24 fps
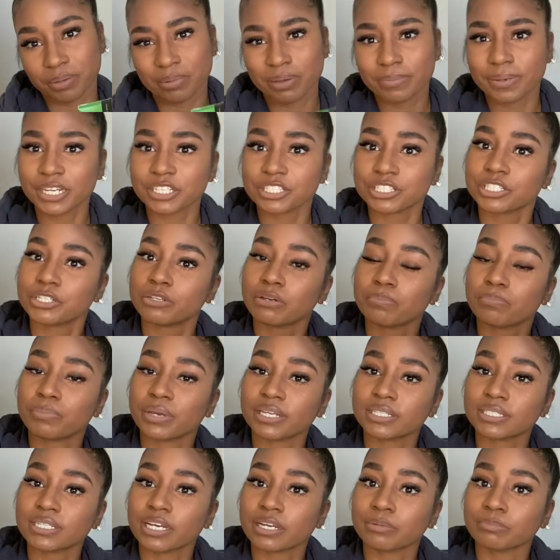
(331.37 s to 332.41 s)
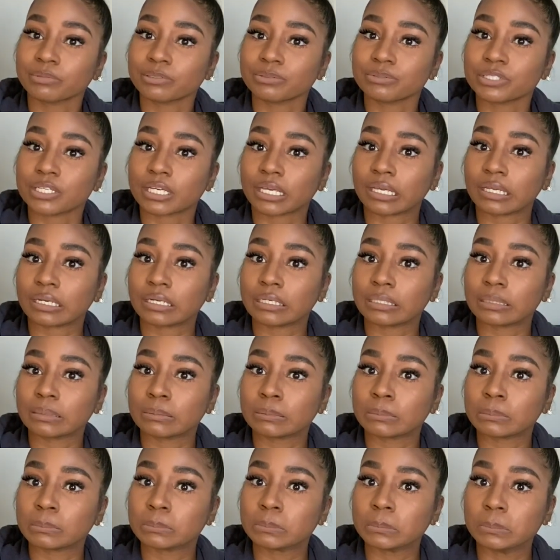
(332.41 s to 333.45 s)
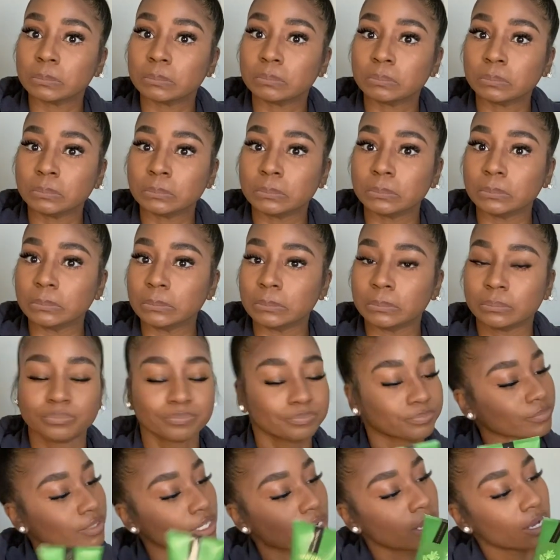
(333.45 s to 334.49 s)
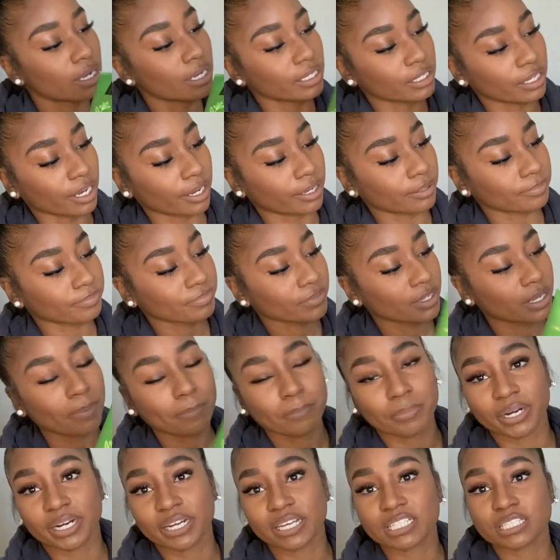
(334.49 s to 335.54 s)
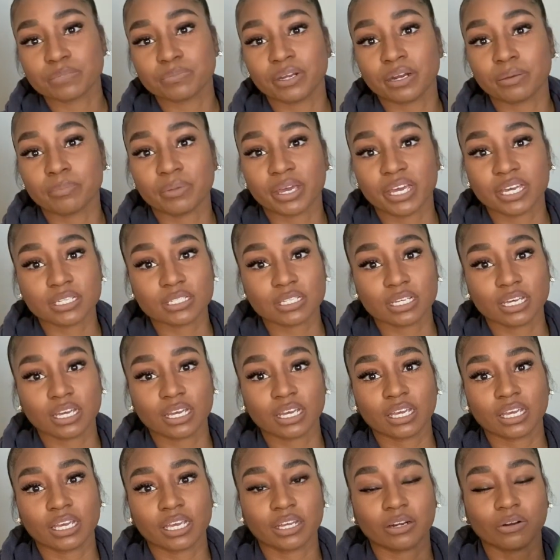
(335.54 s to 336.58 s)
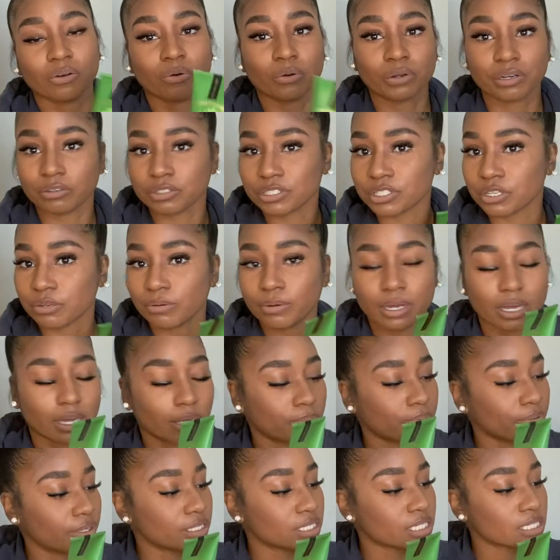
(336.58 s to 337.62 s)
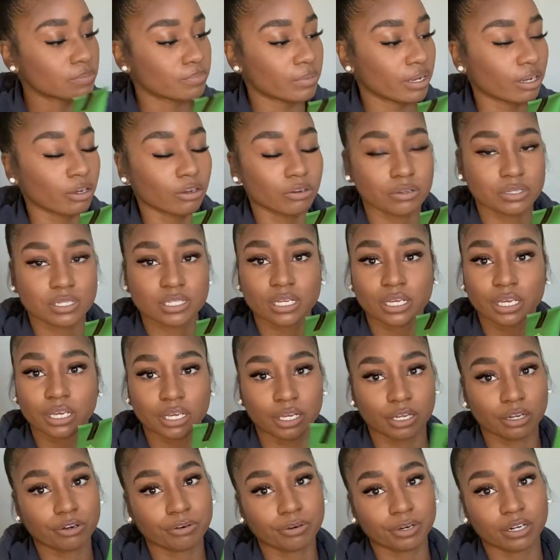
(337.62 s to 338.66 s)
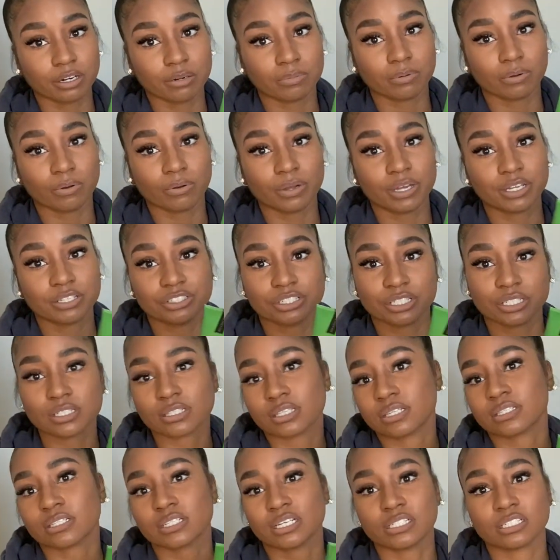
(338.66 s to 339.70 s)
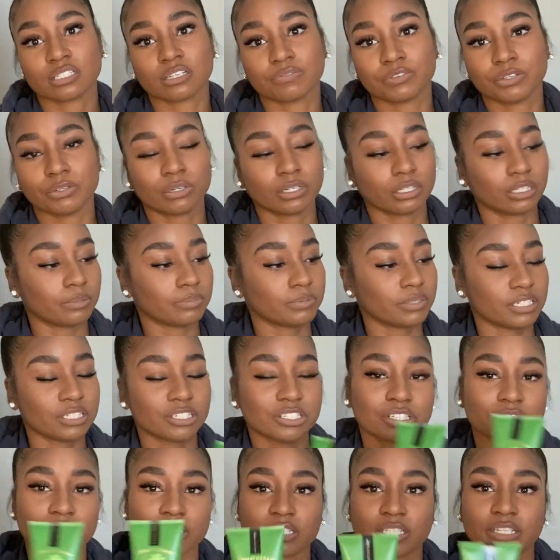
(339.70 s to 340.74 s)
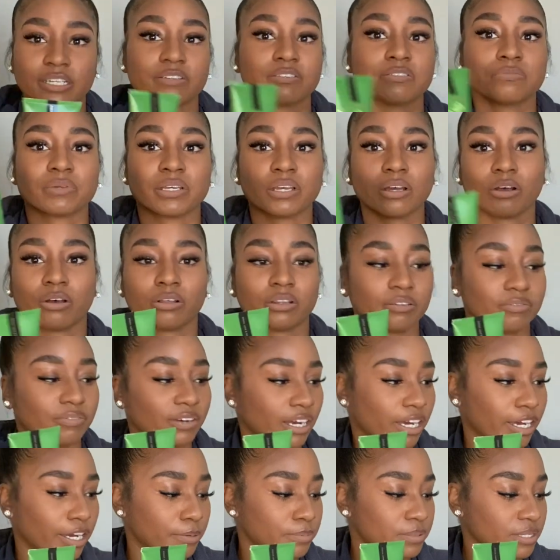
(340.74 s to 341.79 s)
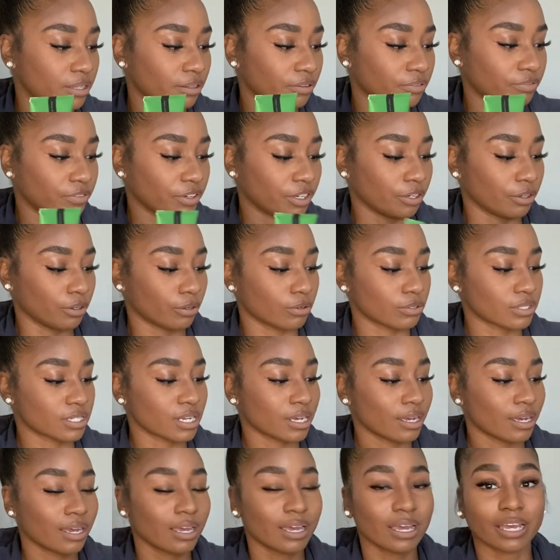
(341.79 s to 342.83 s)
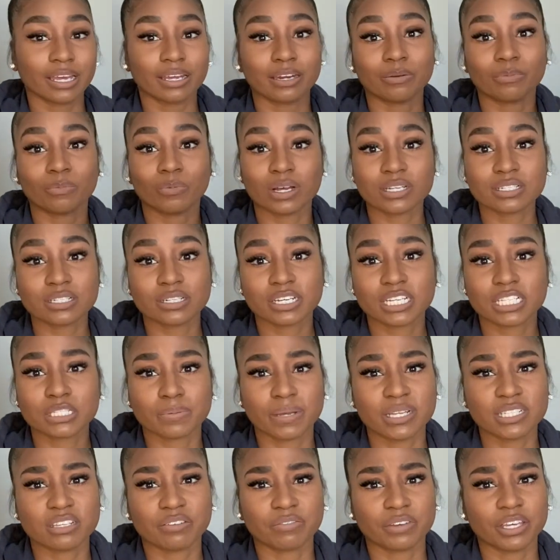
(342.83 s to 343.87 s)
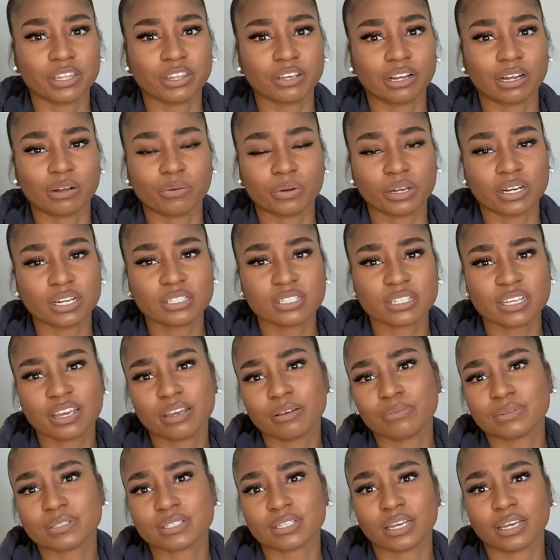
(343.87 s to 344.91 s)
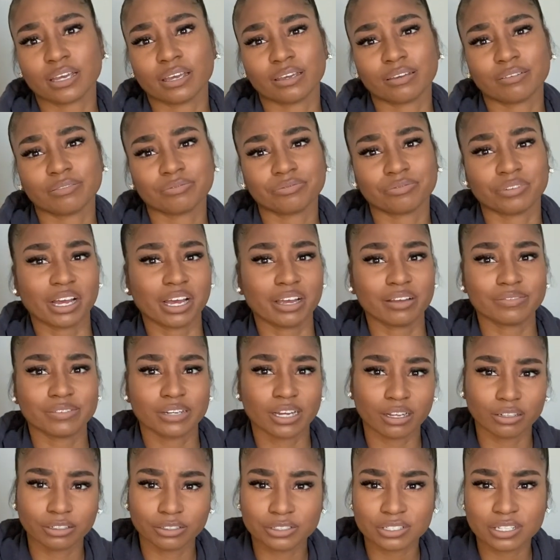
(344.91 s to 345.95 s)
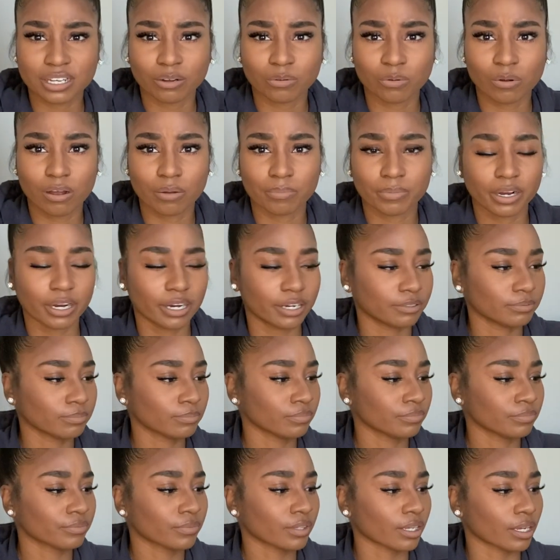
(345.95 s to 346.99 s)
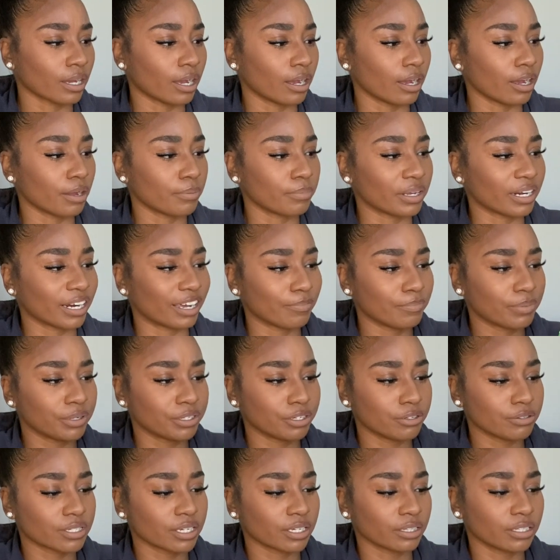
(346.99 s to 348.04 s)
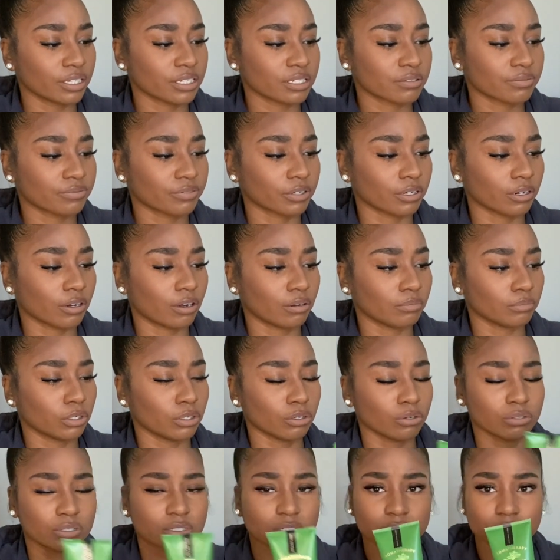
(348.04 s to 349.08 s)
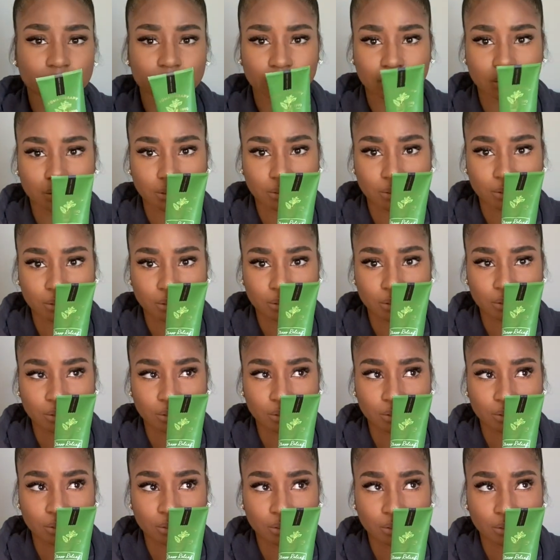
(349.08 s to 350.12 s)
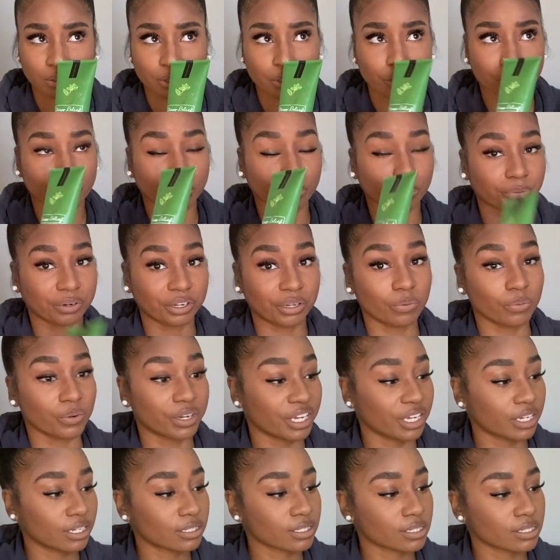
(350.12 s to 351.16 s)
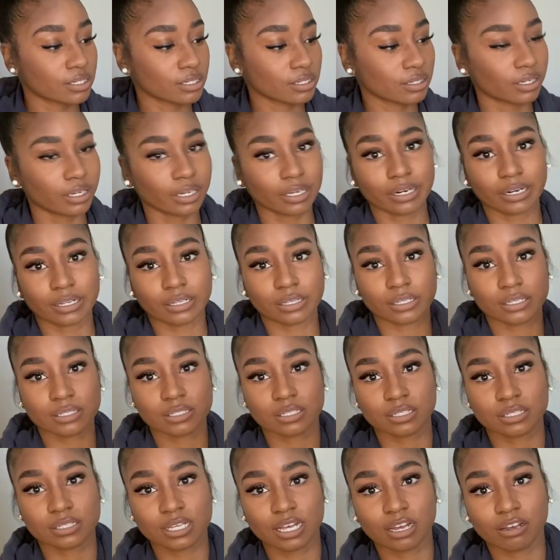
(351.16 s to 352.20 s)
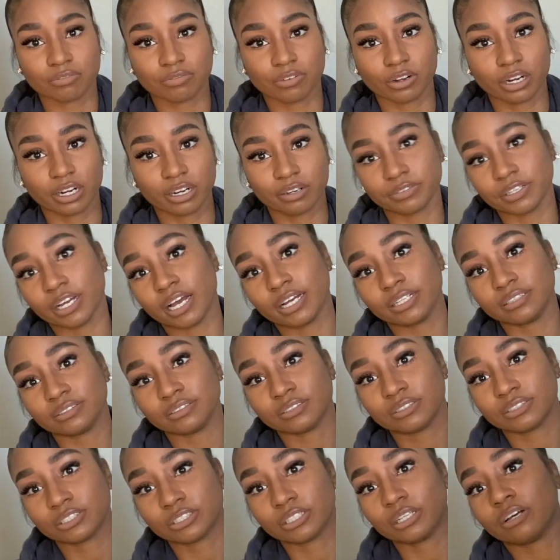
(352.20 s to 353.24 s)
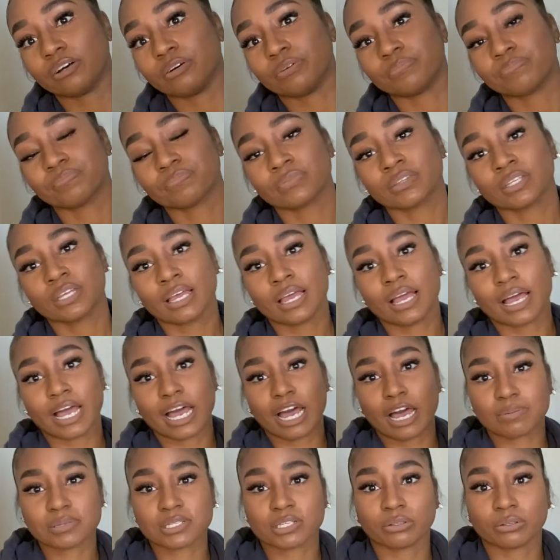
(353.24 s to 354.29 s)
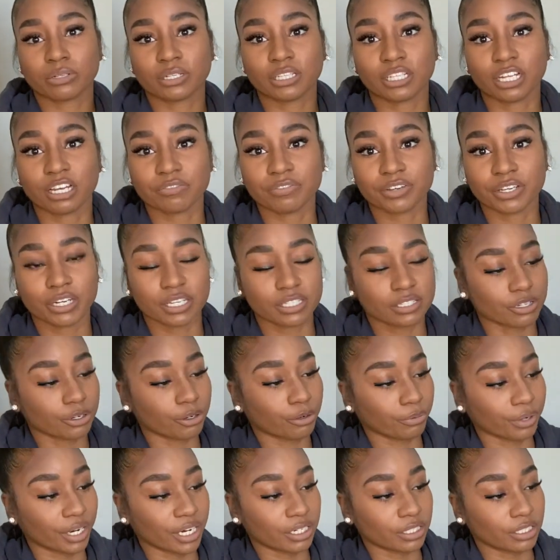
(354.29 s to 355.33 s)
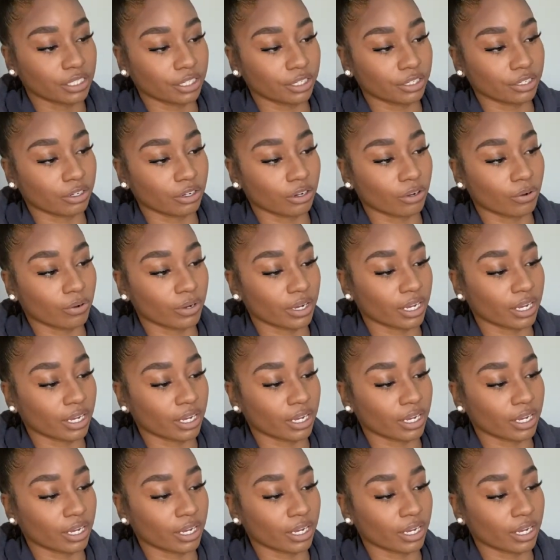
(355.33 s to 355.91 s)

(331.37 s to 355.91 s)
Maybe I should do a bedtime routine. Yeah, but it's been amazing. It oils you up, it smells incredible, and just the scent of eucalyptus just gives me all the vibes and the feels. And it wasn't expensive either. I want to say it was like $5 at Walmart. And I've been using this for almost 3 weeks, and this is how far I've gotten. So absolutely love it. It's a great deal.